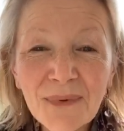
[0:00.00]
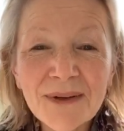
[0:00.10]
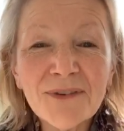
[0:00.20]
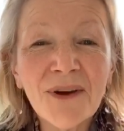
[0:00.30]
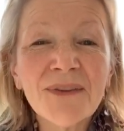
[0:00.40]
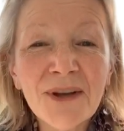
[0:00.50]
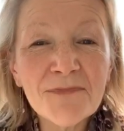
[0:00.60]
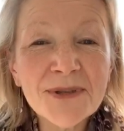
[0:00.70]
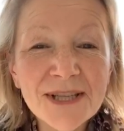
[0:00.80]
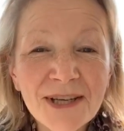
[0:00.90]
we've got the
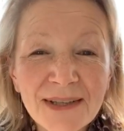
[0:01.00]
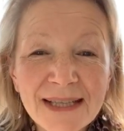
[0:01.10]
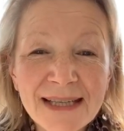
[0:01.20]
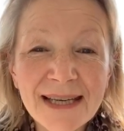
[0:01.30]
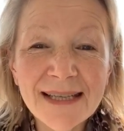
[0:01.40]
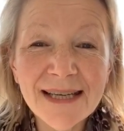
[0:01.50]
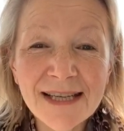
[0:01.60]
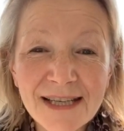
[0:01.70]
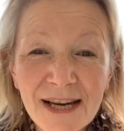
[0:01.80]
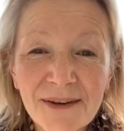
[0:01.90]
opportunity to
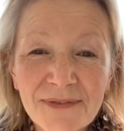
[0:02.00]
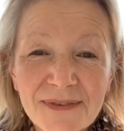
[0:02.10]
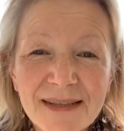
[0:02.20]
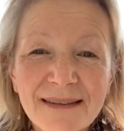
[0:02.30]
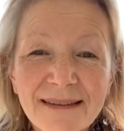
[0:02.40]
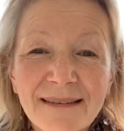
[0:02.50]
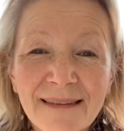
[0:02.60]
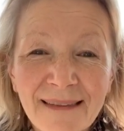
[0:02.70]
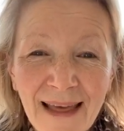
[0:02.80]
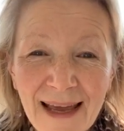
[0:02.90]
shift
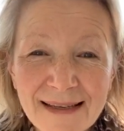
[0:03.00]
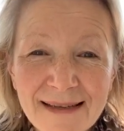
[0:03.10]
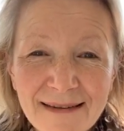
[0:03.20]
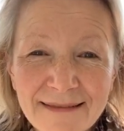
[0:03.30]
that.